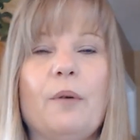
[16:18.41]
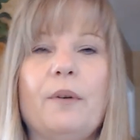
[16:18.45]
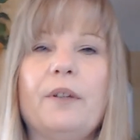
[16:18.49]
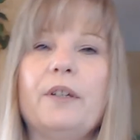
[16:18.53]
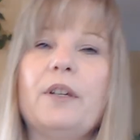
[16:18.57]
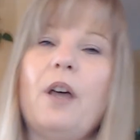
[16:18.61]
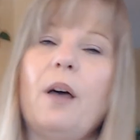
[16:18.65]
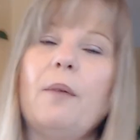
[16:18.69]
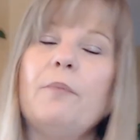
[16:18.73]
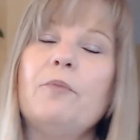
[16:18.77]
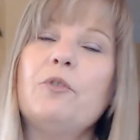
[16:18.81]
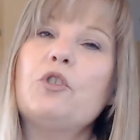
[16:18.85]

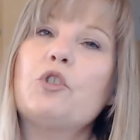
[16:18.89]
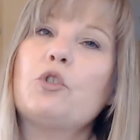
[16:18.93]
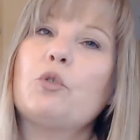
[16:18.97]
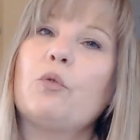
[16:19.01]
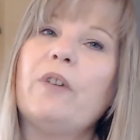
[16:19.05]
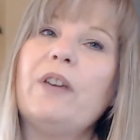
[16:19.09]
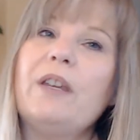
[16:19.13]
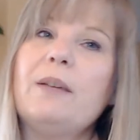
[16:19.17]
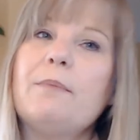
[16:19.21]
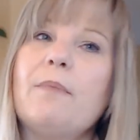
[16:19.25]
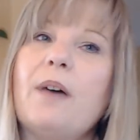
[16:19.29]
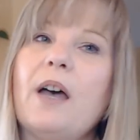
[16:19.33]
and come
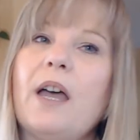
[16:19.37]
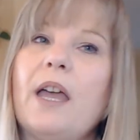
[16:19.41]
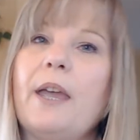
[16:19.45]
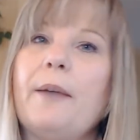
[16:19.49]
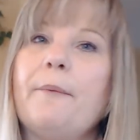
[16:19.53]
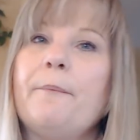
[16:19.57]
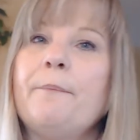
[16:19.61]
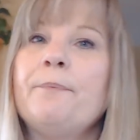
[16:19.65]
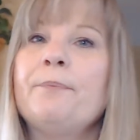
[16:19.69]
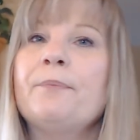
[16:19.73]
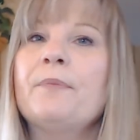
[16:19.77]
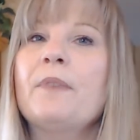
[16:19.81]
join
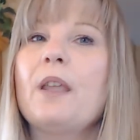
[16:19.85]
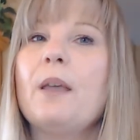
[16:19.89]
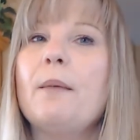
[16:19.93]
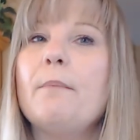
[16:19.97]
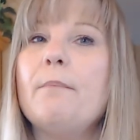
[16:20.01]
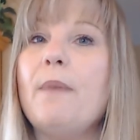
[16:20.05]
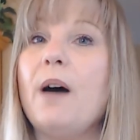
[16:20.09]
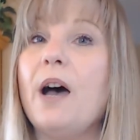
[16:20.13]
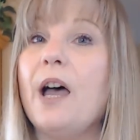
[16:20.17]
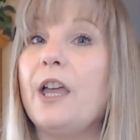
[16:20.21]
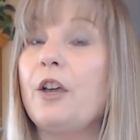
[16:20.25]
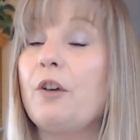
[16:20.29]

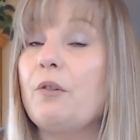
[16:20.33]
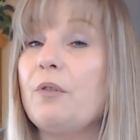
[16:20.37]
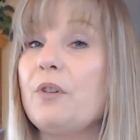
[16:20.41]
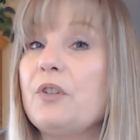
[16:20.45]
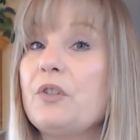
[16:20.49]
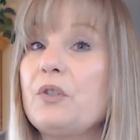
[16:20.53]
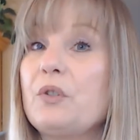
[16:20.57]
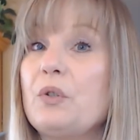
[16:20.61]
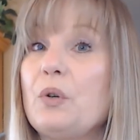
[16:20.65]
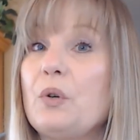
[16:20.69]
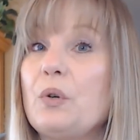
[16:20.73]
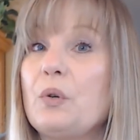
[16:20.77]
my
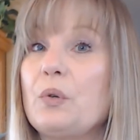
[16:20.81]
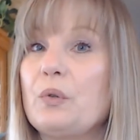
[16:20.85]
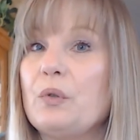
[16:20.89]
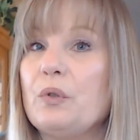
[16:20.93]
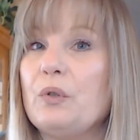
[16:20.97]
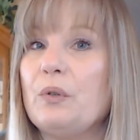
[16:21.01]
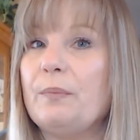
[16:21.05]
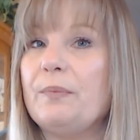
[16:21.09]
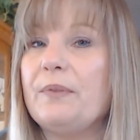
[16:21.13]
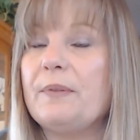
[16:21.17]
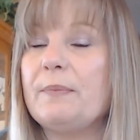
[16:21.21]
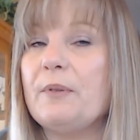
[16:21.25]
crystal
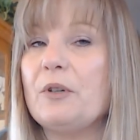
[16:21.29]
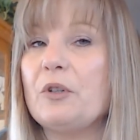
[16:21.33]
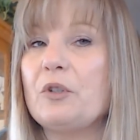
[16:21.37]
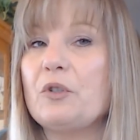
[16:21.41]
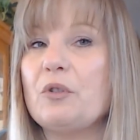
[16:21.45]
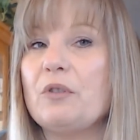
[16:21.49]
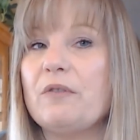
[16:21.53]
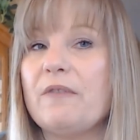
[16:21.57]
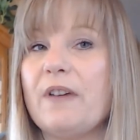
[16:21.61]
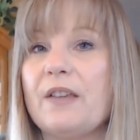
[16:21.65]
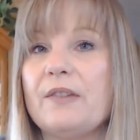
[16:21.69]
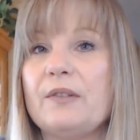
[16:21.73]
group,
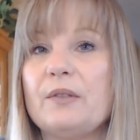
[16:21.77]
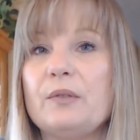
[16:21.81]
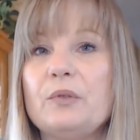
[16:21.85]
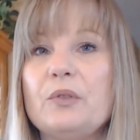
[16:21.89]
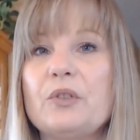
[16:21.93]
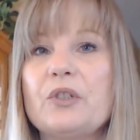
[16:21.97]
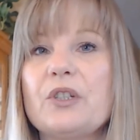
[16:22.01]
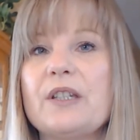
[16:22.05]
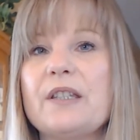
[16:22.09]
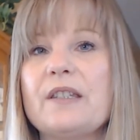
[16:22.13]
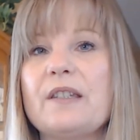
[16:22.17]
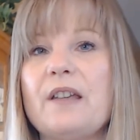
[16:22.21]
Spiritual
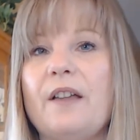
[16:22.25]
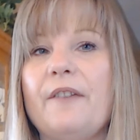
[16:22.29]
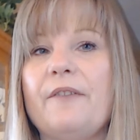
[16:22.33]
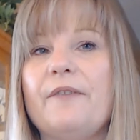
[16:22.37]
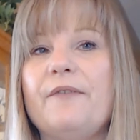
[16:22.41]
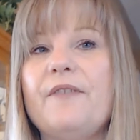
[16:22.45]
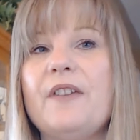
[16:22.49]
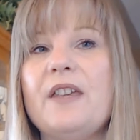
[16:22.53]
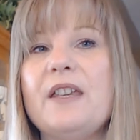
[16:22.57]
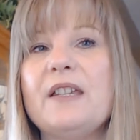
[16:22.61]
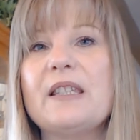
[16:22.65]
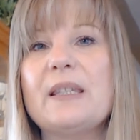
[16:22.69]
Resolutions, on
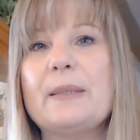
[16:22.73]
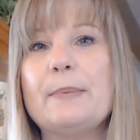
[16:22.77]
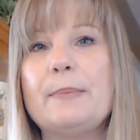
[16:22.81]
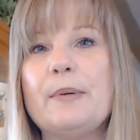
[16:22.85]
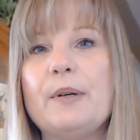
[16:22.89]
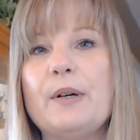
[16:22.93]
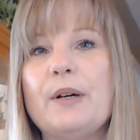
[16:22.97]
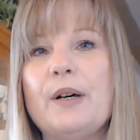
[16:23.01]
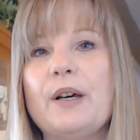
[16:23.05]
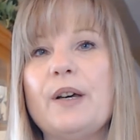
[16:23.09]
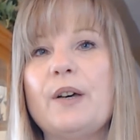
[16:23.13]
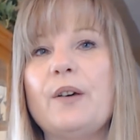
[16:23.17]

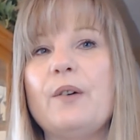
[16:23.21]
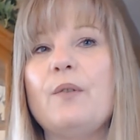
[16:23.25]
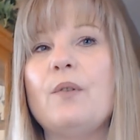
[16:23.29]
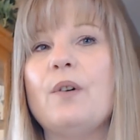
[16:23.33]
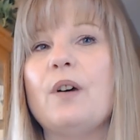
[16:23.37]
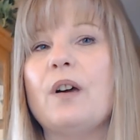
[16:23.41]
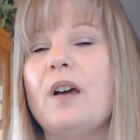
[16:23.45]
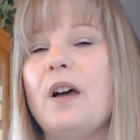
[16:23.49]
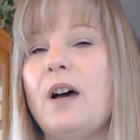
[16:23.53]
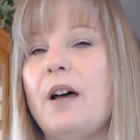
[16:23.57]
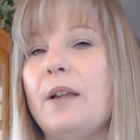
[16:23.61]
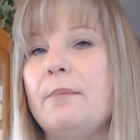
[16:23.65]
Facebook
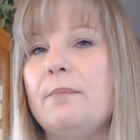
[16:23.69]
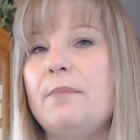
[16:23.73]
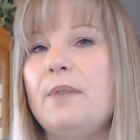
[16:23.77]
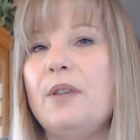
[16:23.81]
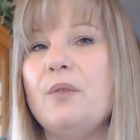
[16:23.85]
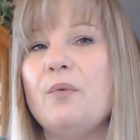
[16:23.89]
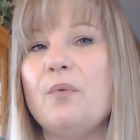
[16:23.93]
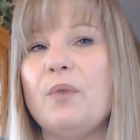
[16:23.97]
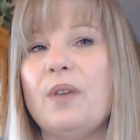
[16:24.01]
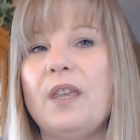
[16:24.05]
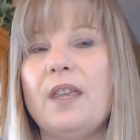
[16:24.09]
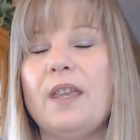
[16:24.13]
or on
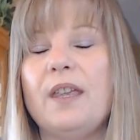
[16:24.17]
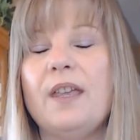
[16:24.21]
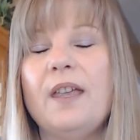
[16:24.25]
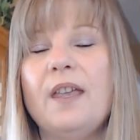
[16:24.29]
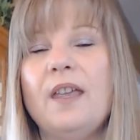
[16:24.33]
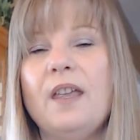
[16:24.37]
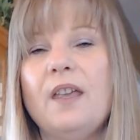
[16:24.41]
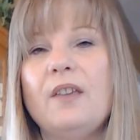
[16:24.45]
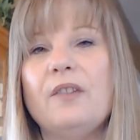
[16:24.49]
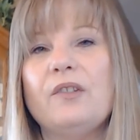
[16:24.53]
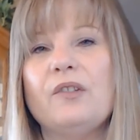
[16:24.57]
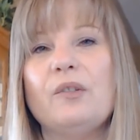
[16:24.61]
MeWe,
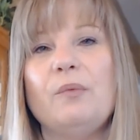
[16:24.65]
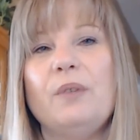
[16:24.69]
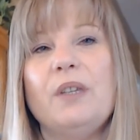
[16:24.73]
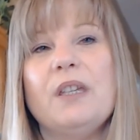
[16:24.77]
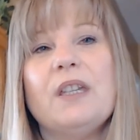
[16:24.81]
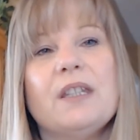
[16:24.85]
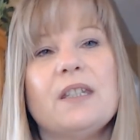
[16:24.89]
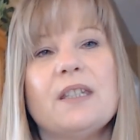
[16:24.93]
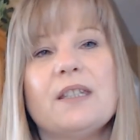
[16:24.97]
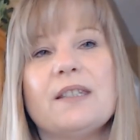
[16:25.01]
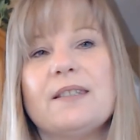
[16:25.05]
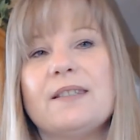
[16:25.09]
so we
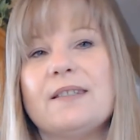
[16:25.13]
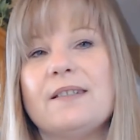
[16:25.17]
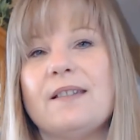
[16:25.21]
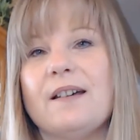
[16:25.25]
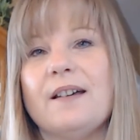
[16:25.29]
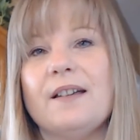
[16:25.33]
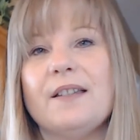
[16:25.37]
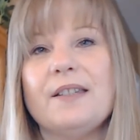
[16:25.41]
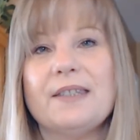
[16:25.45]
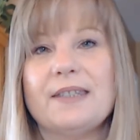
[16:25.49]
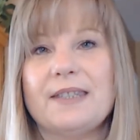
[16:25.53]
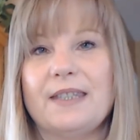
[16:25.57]
can
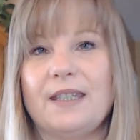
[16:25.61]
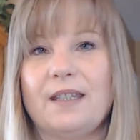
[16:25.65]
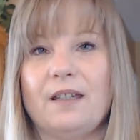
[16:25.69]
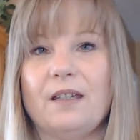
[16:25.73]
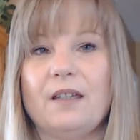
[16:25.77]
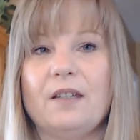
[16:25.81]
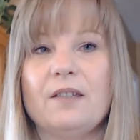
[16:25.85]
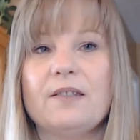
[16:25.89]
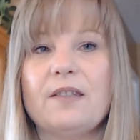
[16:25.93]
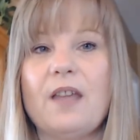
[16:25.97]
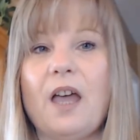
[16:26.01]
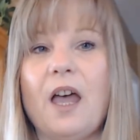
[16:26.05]
discuss this.